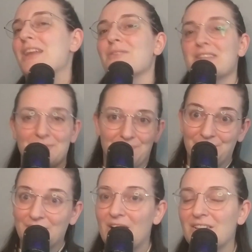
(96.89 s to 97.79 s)
Anyways,
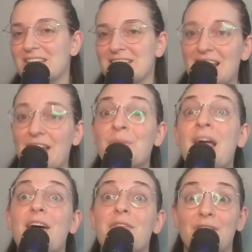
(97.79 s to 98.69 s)
all that to say,
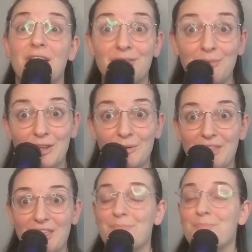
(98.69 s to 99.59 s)
I'm very familiar
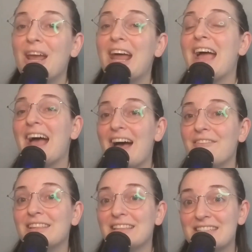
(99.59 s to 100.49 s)
with it, but I
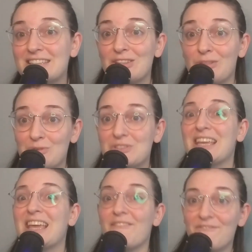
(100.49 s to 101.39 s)
haven't listened to the
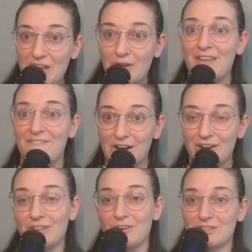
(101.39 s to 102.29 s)
music in a very
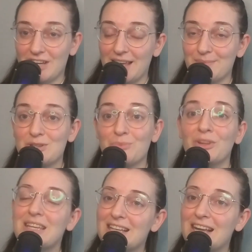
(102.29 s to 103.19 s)
long time, so I'm
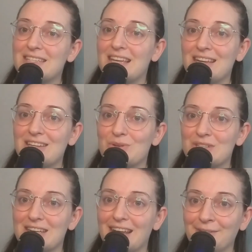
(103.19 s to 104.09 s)
really excited to get into it
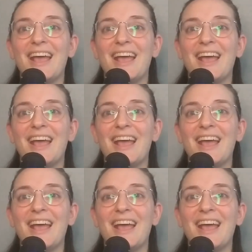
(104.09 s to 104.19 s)
today.